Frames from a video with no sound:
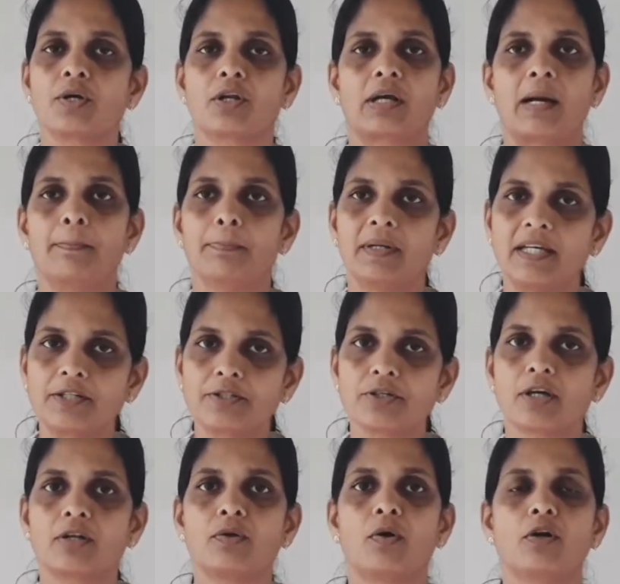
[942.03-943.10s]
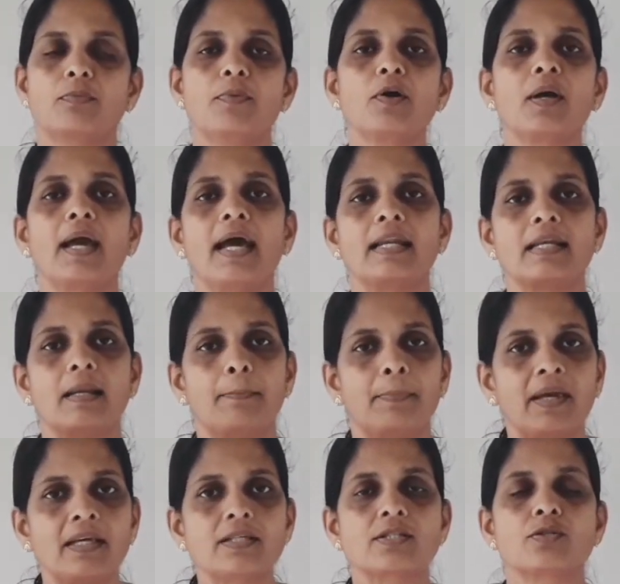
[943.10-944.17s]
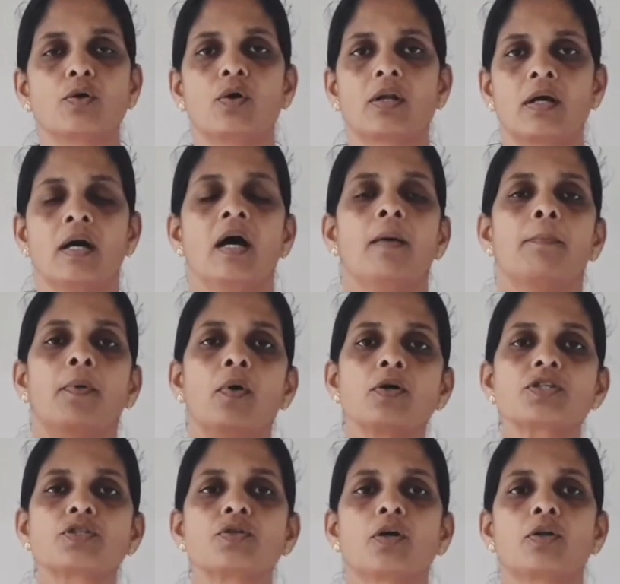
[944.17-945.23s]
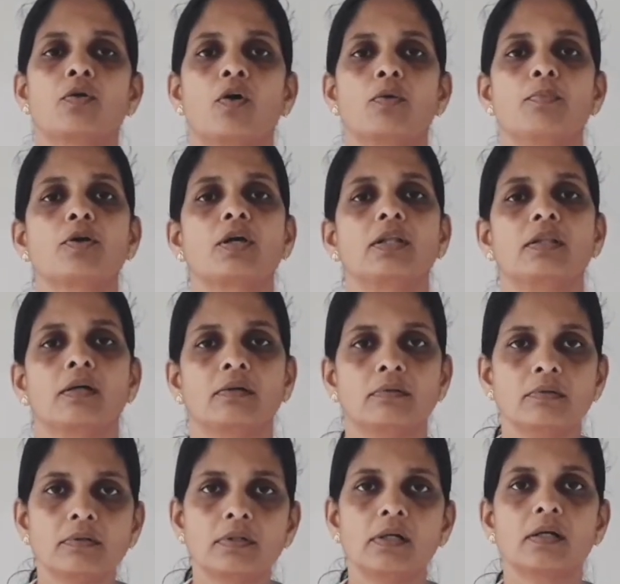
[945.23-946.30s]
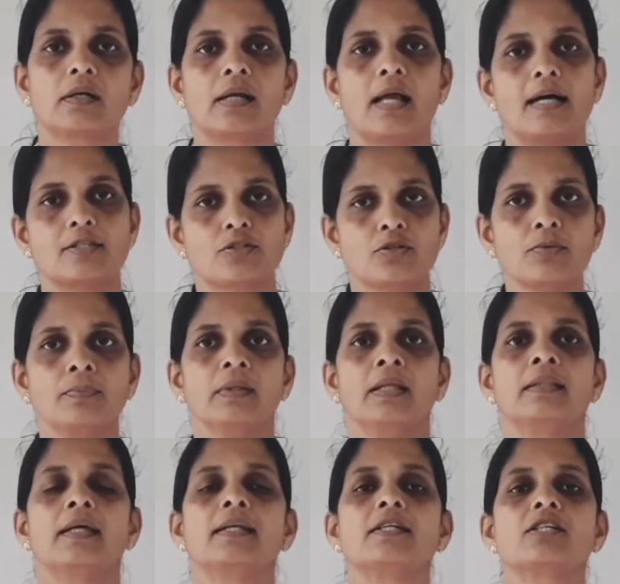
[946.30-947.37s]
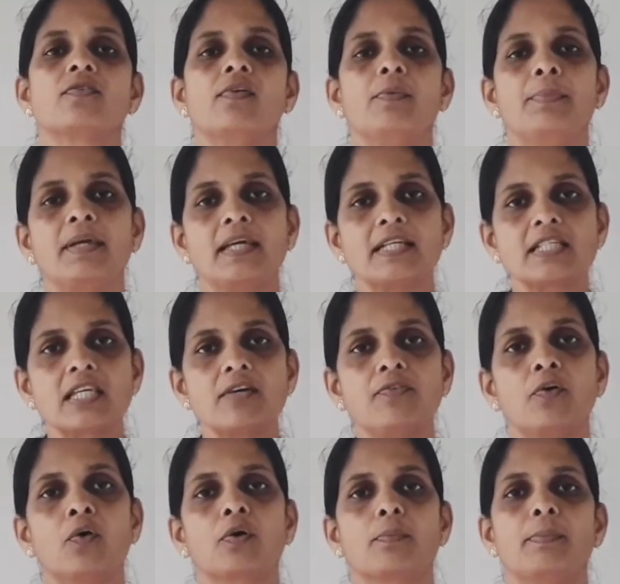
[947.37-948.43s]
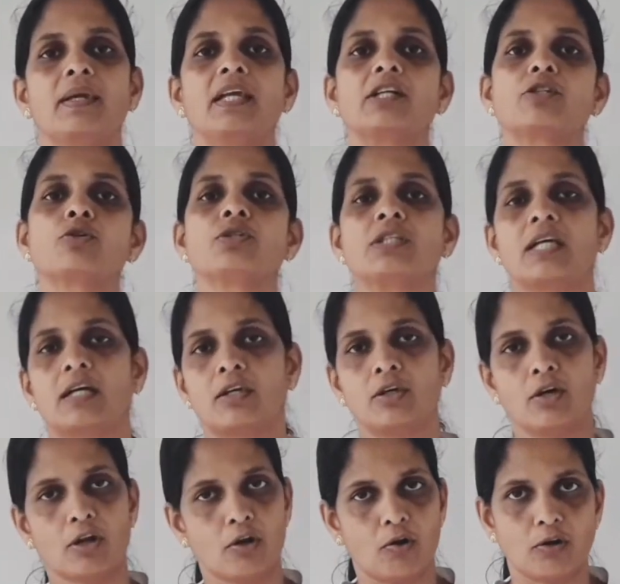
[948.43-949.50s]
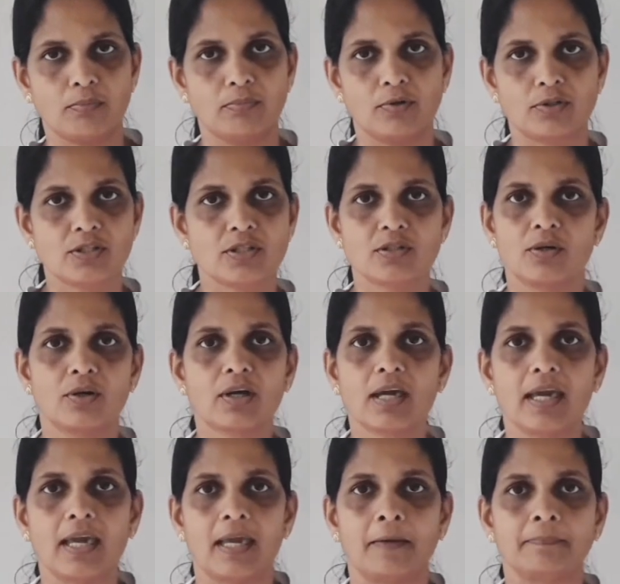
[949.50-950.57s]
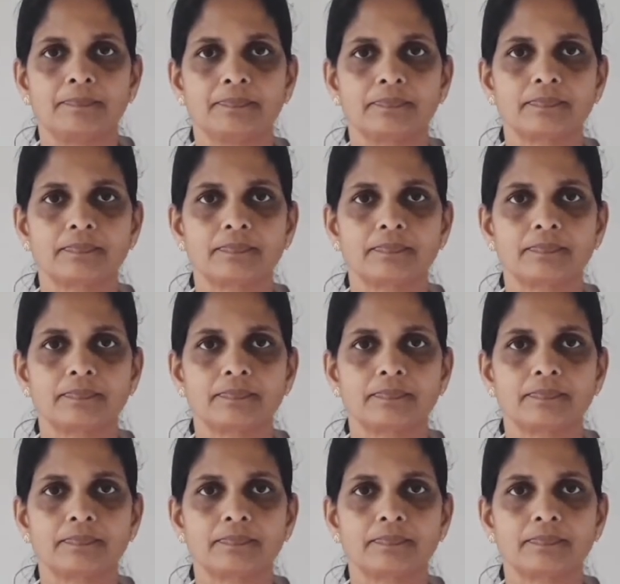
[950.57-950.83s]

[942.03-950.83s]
complete your notebook and paste or post your notebook in the Google Classroom. Then it will be easy for me to check your notebooks. Okay,